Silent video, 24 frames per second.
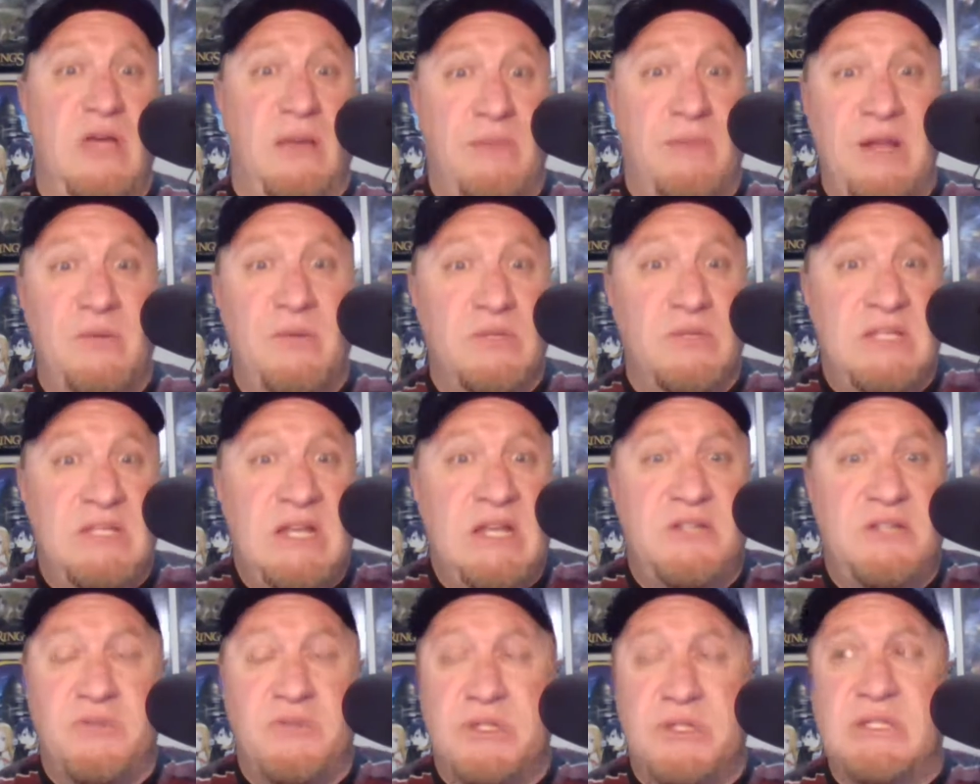I mean, it was an
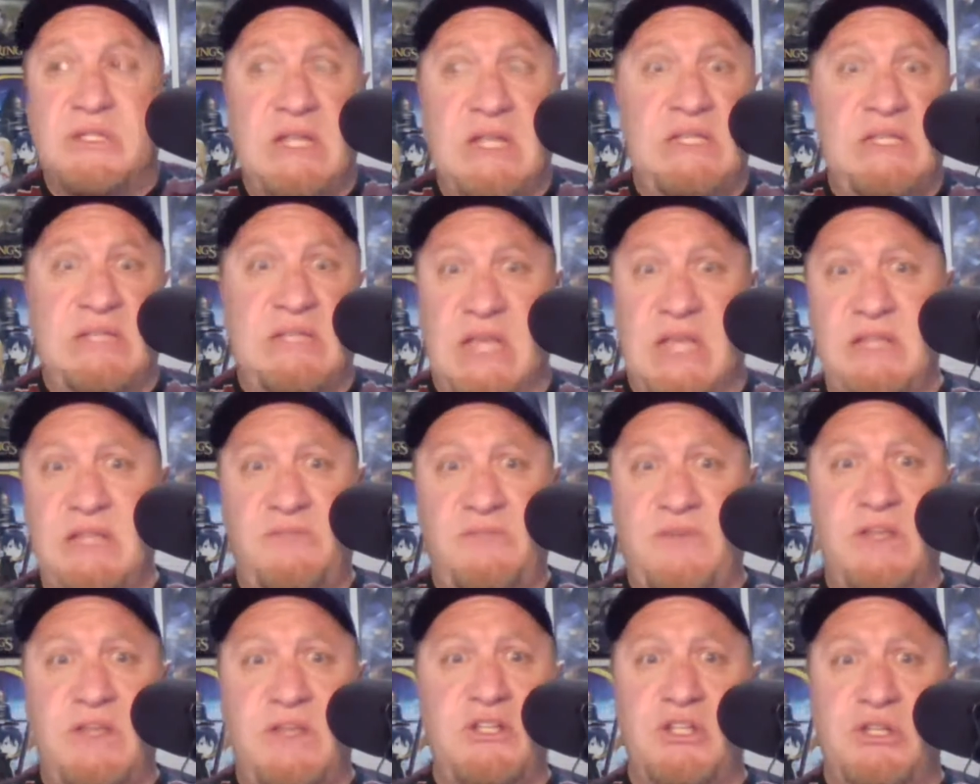interesting science
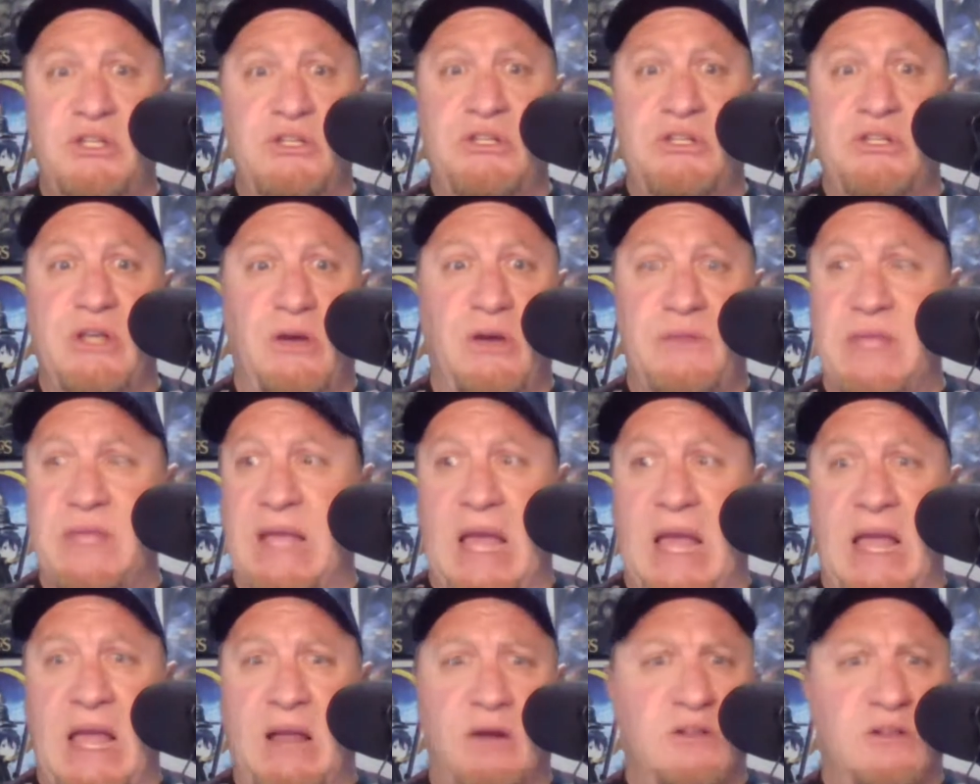fiction show, and they
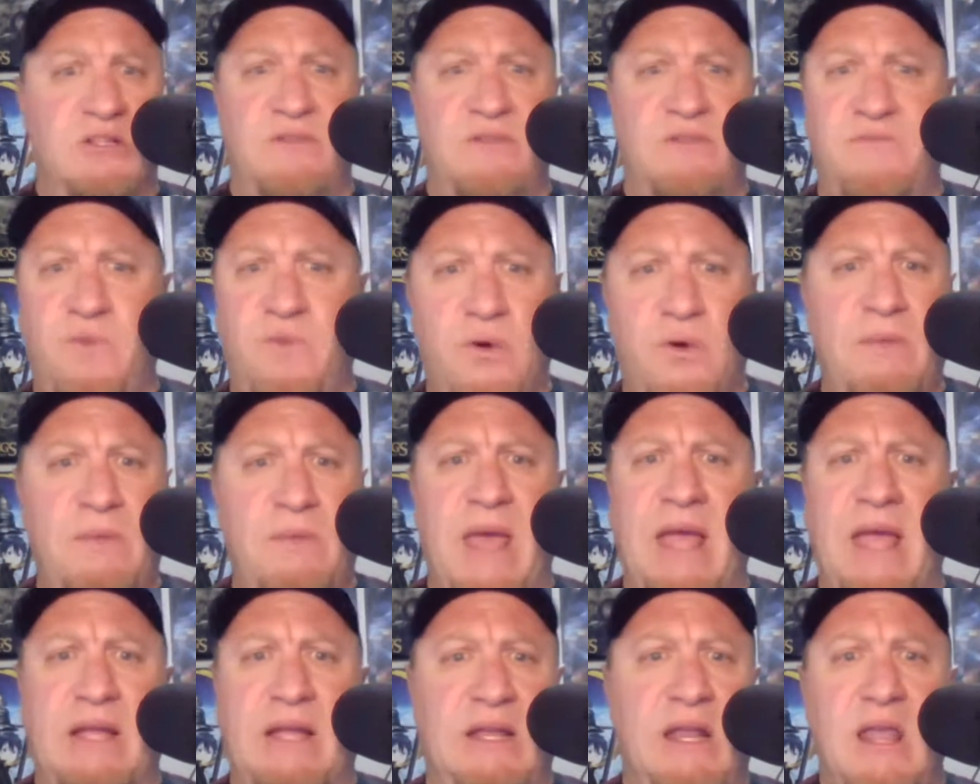got Harrison Ford
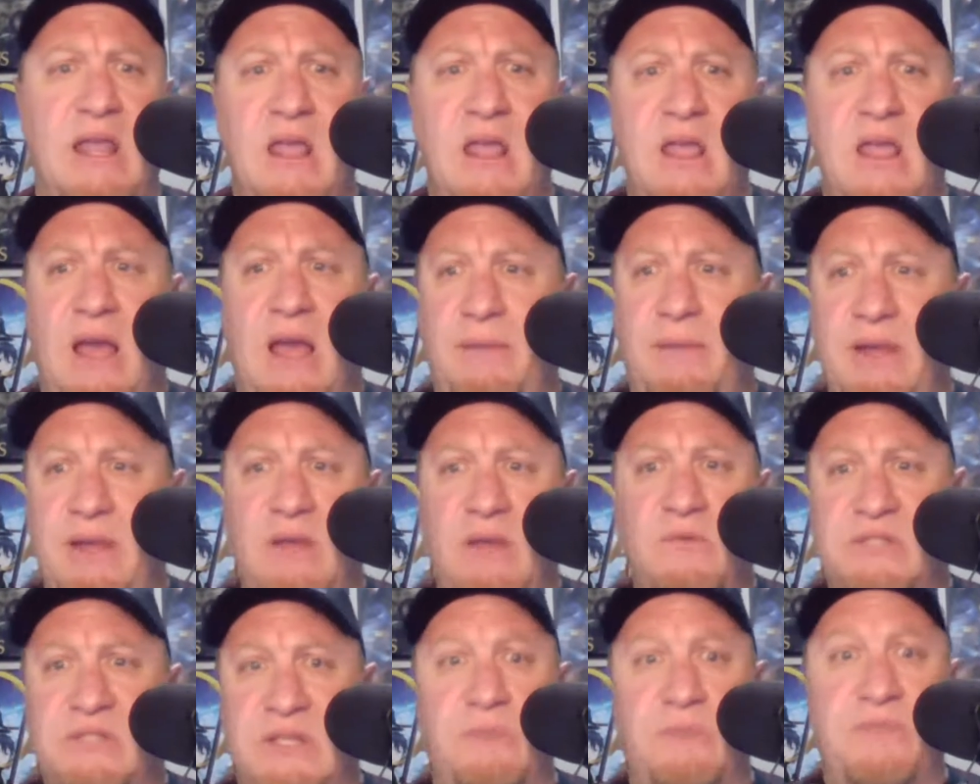back, and I mean, it
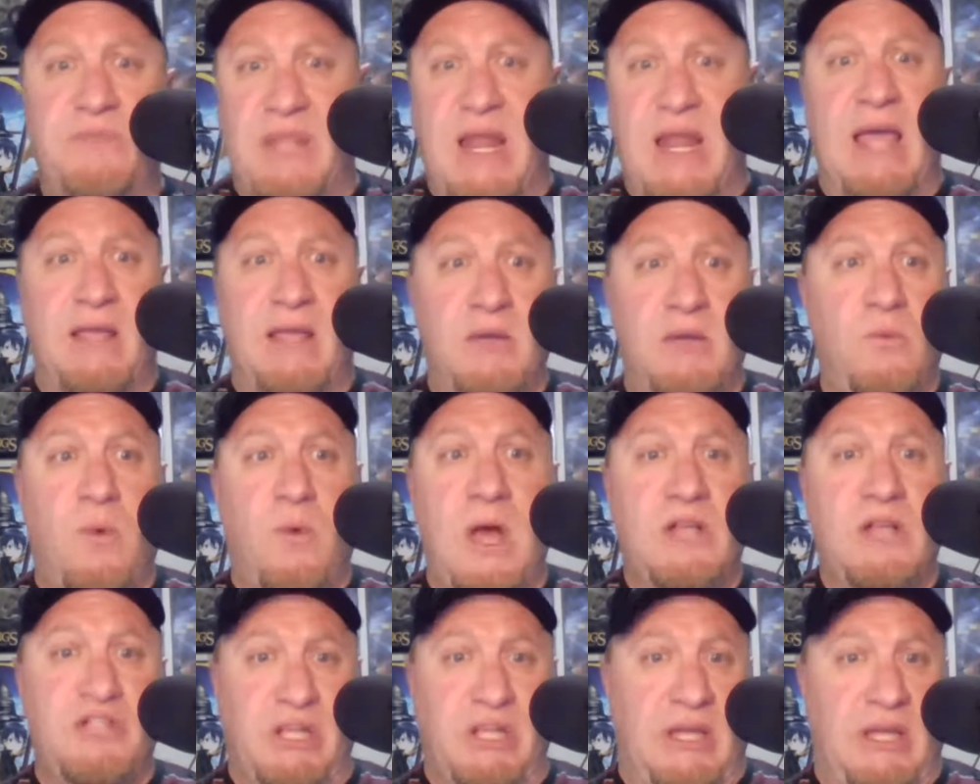was something I could
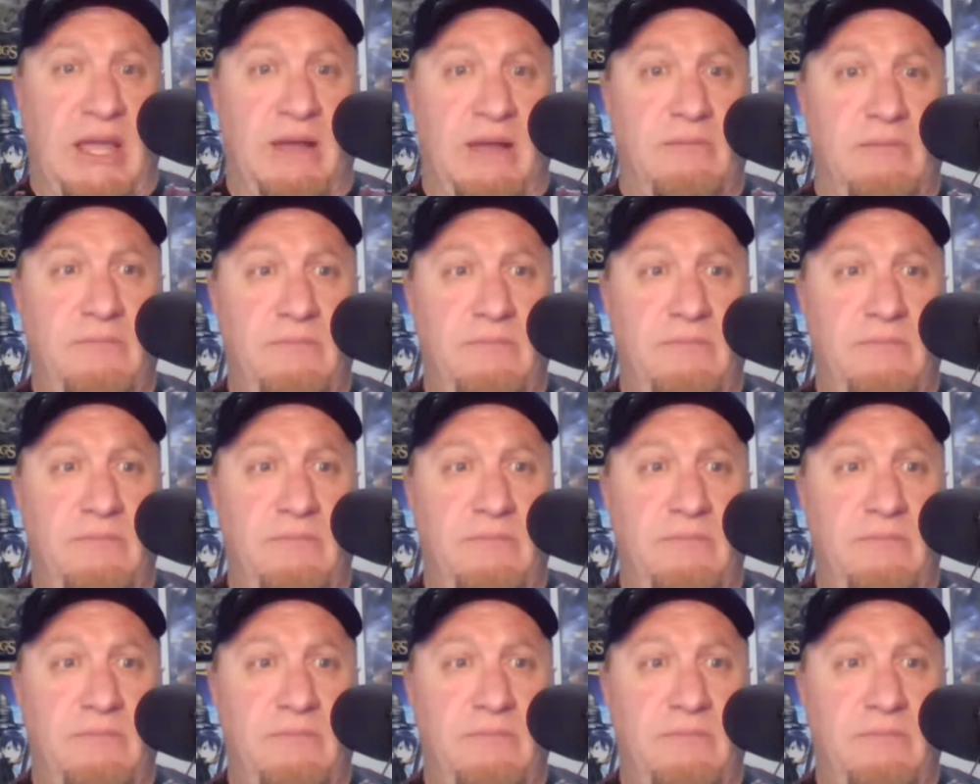watch again.